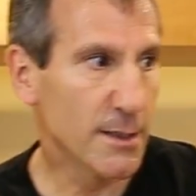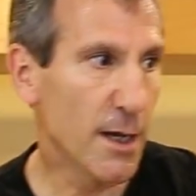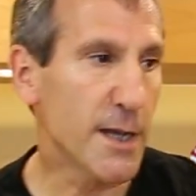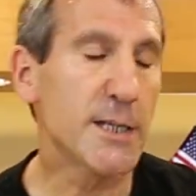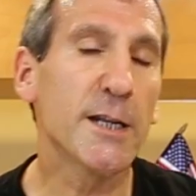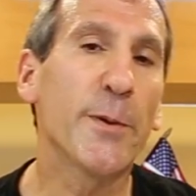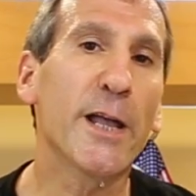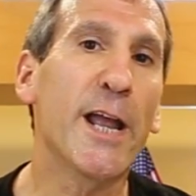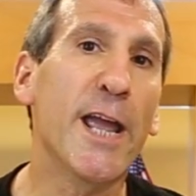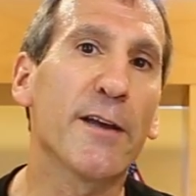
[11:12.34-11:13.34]
I did
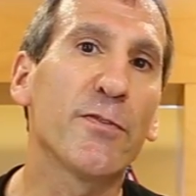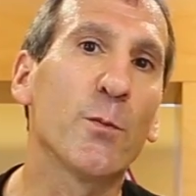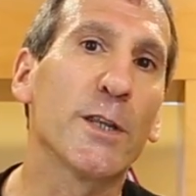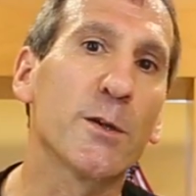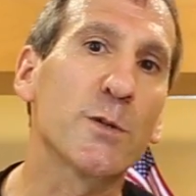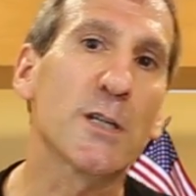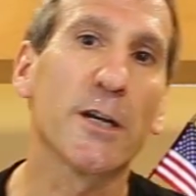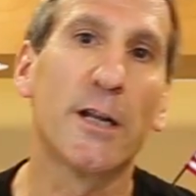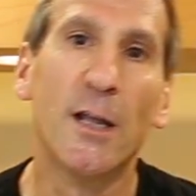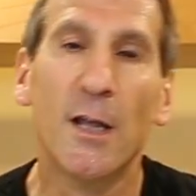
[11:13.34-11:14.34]
about a half one that was
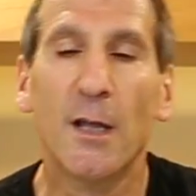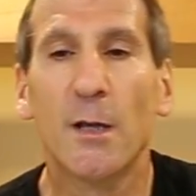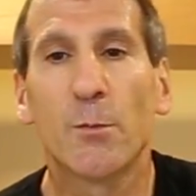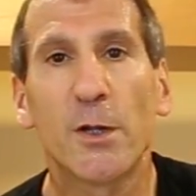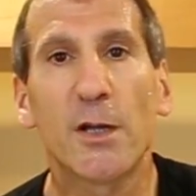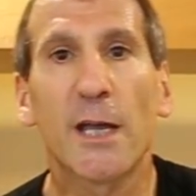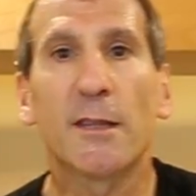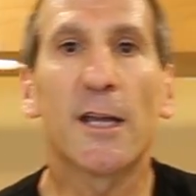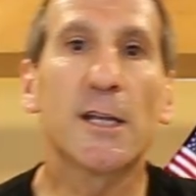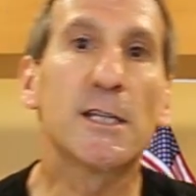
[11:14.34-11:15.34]
good. But you get
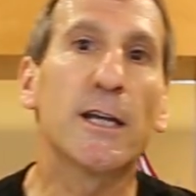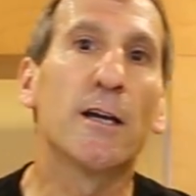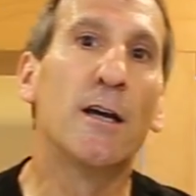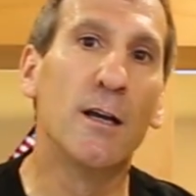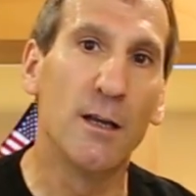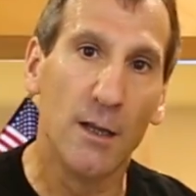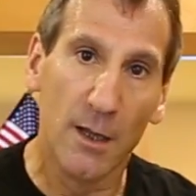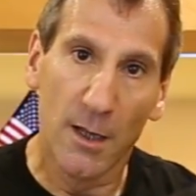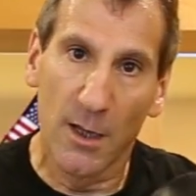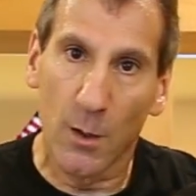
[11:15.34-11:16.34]
the idea.
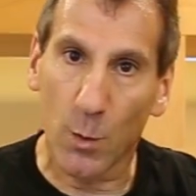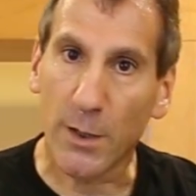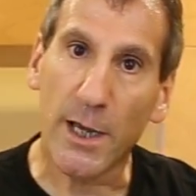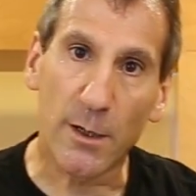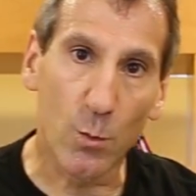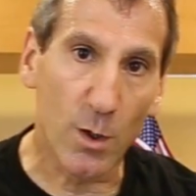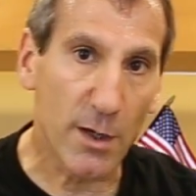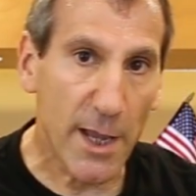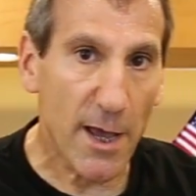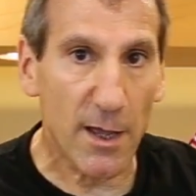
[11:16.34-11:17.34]
We're getting a
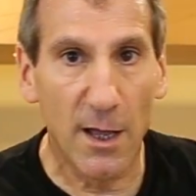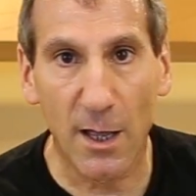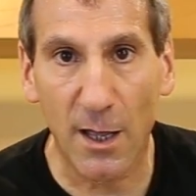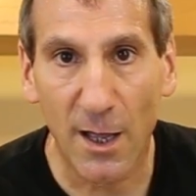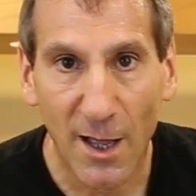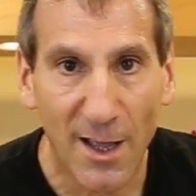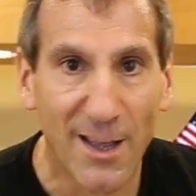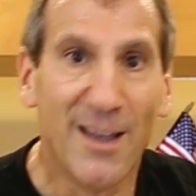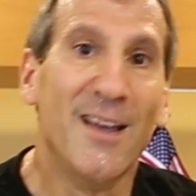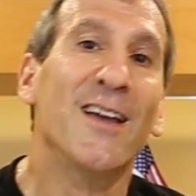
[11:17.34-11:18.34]
workout,
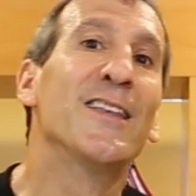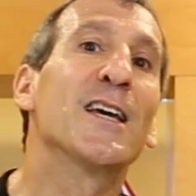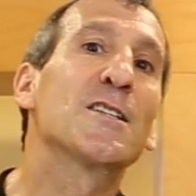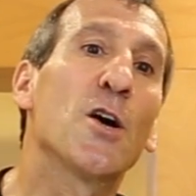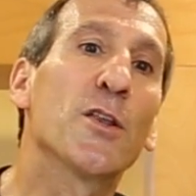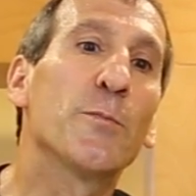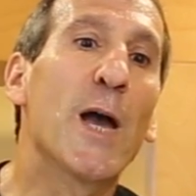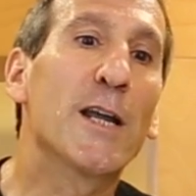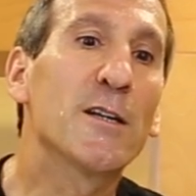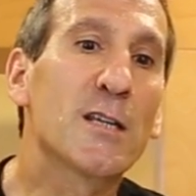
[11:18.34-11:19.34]
and that's all that
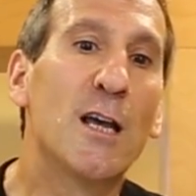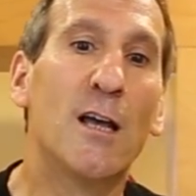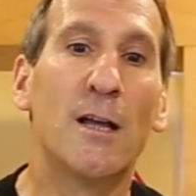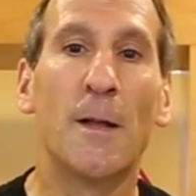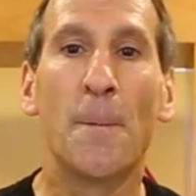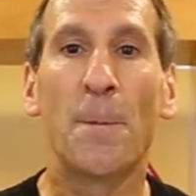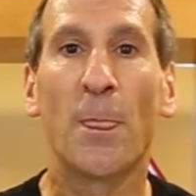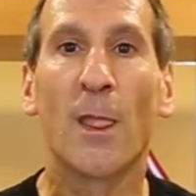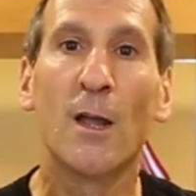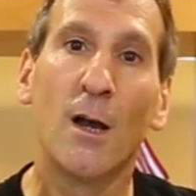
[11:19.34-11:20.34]
matters.
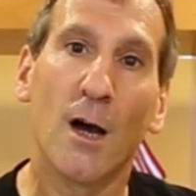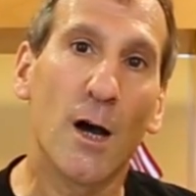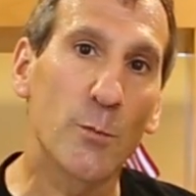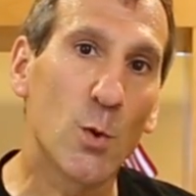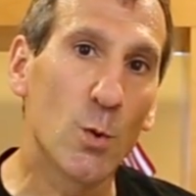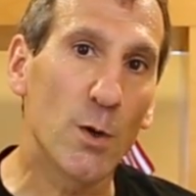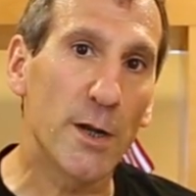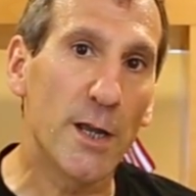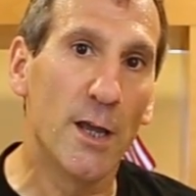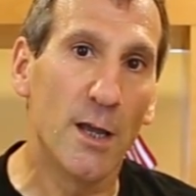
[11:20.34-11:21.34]
I'm
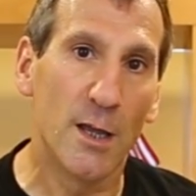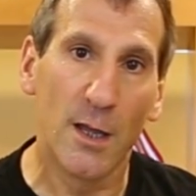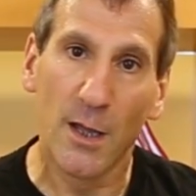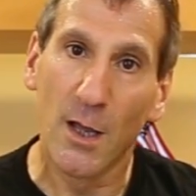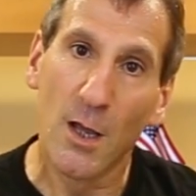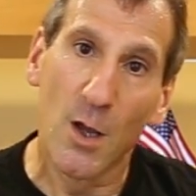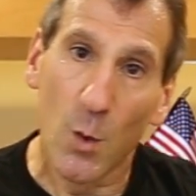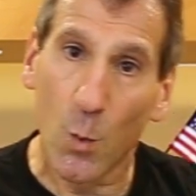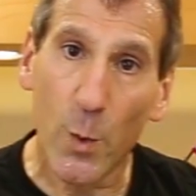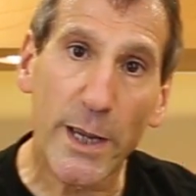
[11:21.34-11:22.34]
Corey.
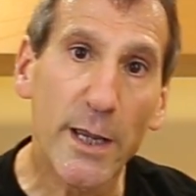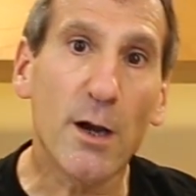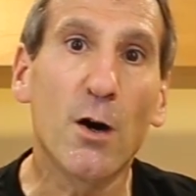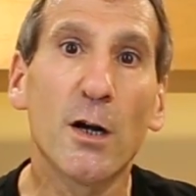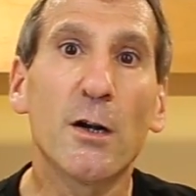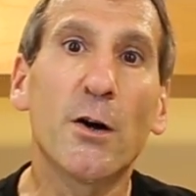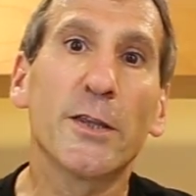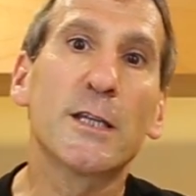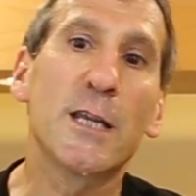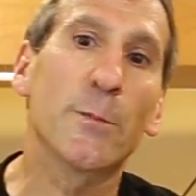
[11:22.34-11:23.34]
We are on
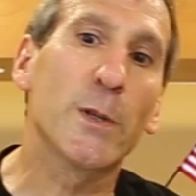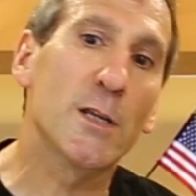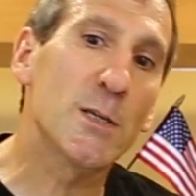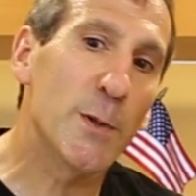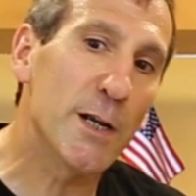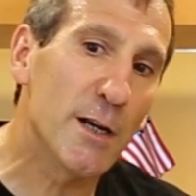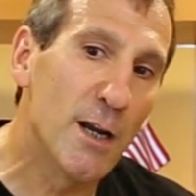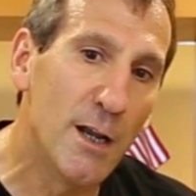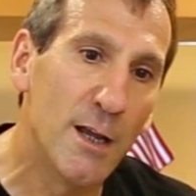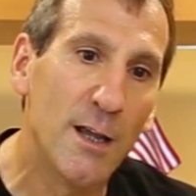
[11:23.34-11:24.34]
the tip of the spear,
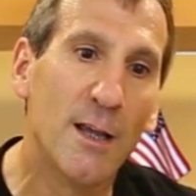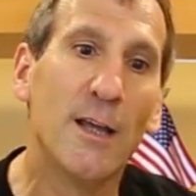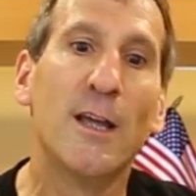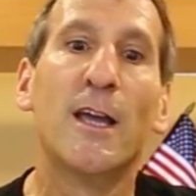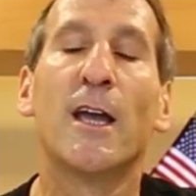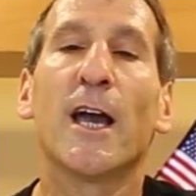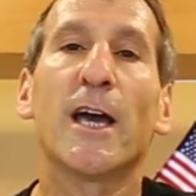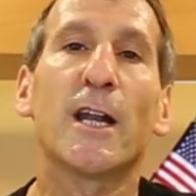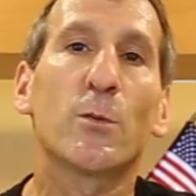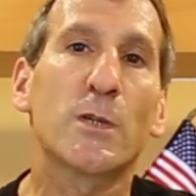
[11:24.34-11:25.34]

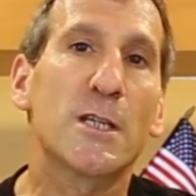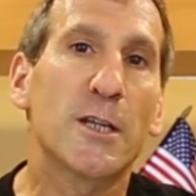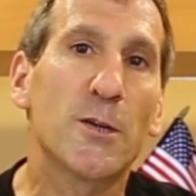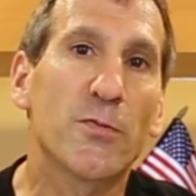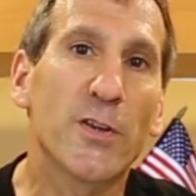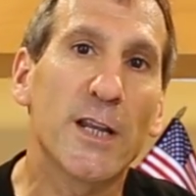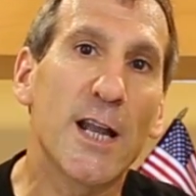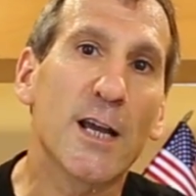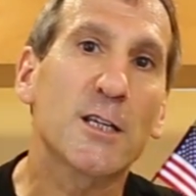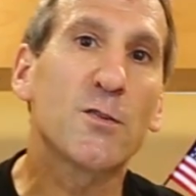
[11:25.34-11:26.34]
and I will see you for the
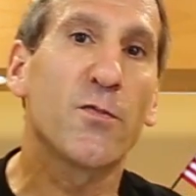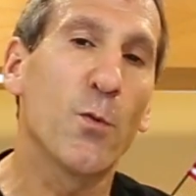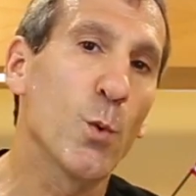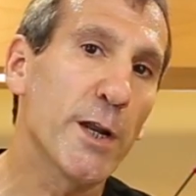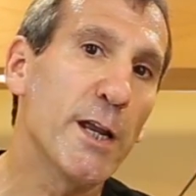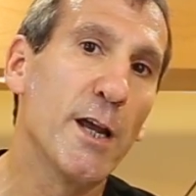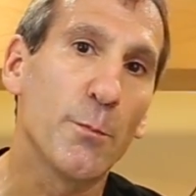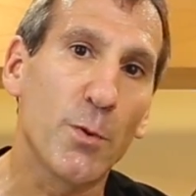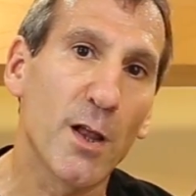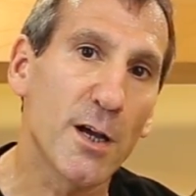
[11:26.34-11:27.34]
next 40+
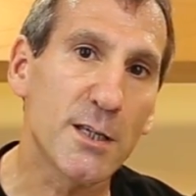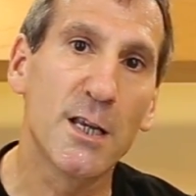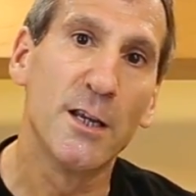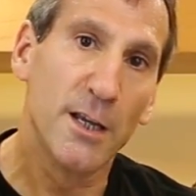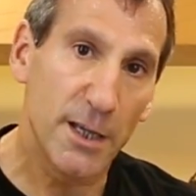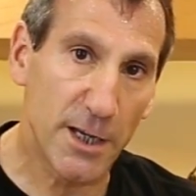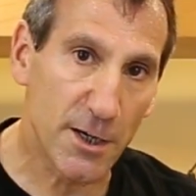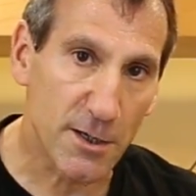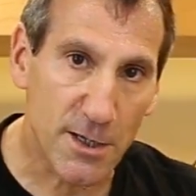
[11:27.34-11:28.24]
years.